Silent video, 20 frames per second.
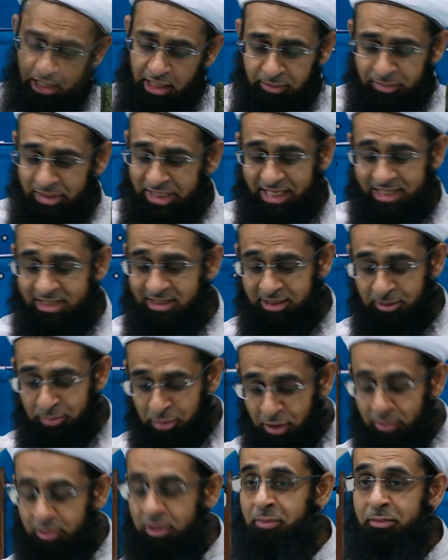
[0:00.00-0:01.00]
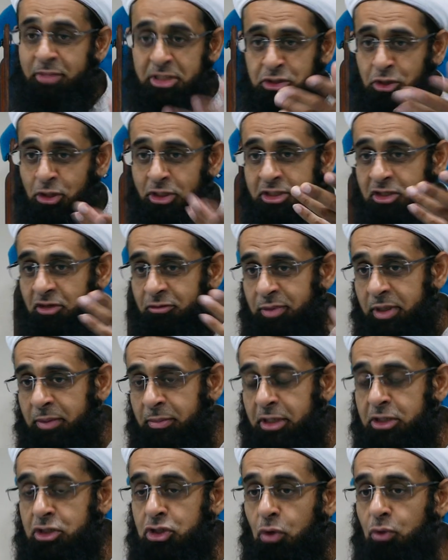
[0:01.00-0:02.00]
But that's the problem. Majority of
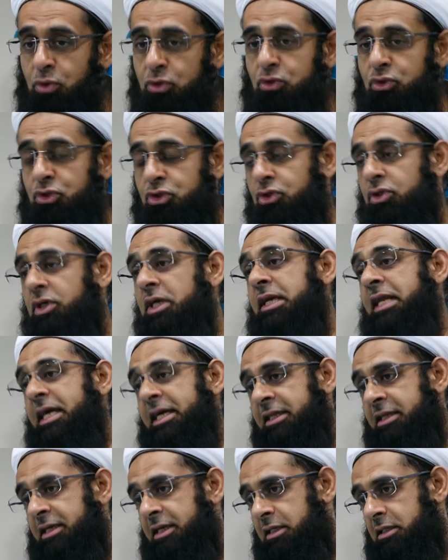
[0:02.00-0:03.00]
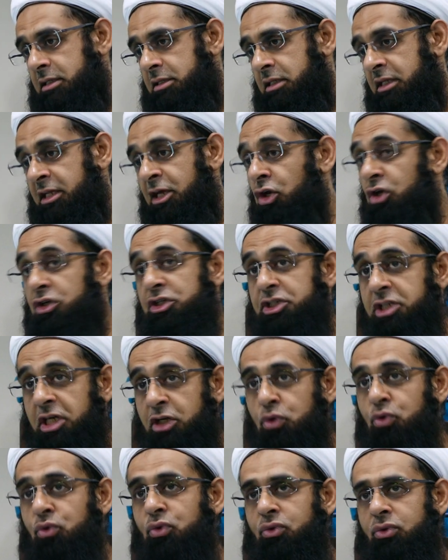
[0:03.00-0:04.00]
people don't do shukr like that. They're not
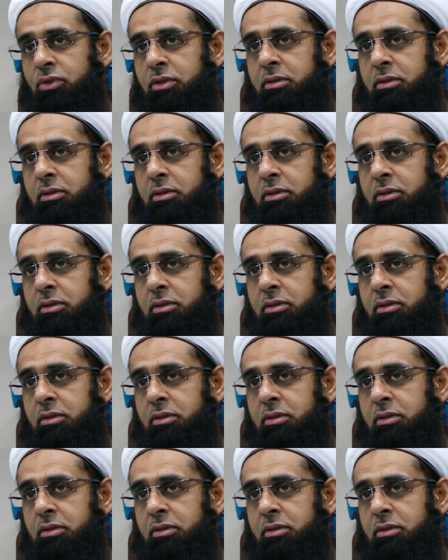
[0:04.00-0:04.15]
shakur.